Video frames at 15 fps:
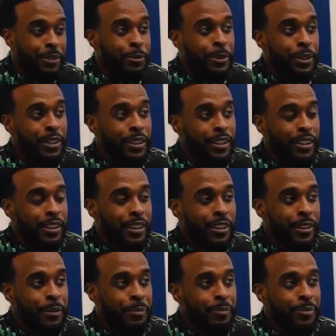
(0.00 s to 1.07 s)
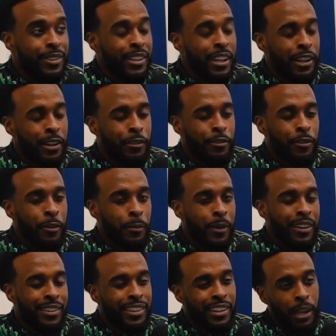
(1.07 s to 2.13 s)
We stayed here for
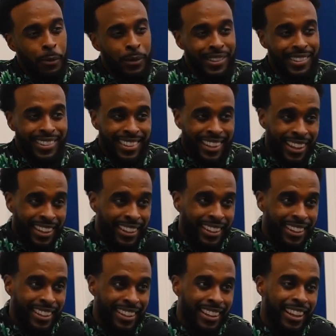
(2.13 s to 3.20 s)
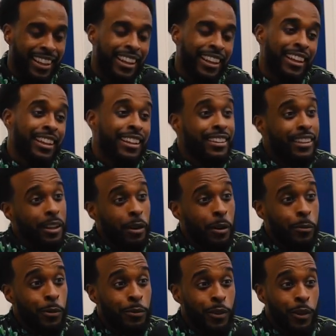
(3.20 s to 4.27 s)
about until I was 10. Then I
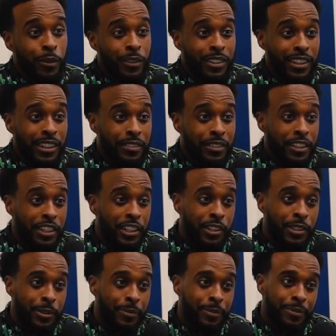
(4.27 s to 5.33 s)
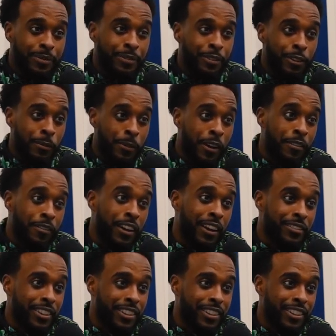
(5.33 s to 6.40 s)
moved over to live in Egypt for about
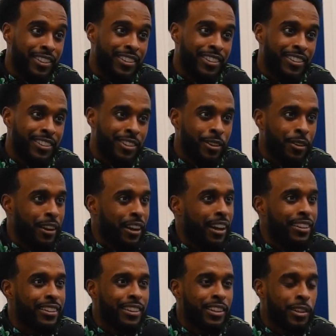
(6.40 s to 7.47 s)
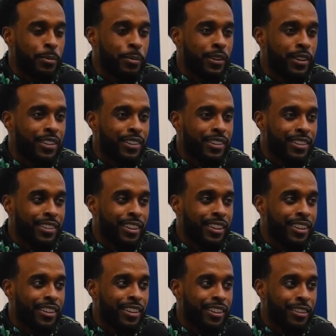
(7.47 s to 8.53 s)
5 years. So I got to experience
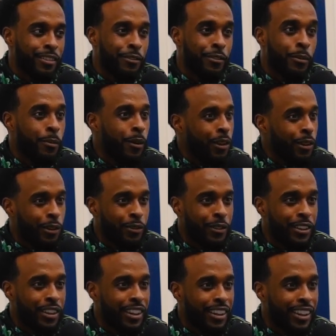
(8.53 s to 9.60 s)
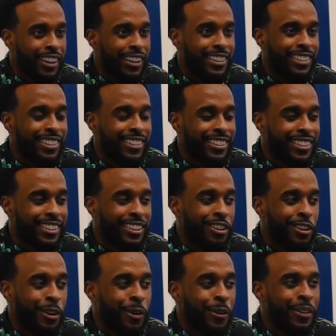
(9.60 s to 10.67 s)
football over there and just, you
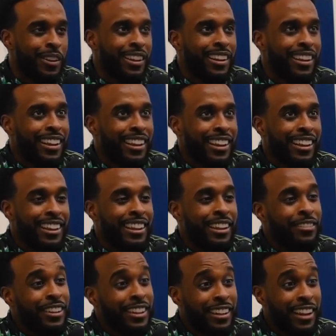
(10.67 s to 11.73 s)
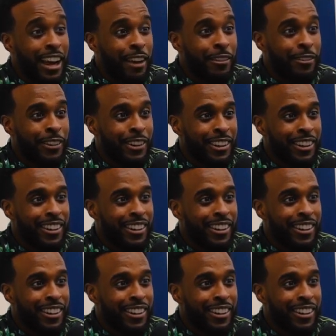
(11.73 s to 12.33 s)
know, living in Africa.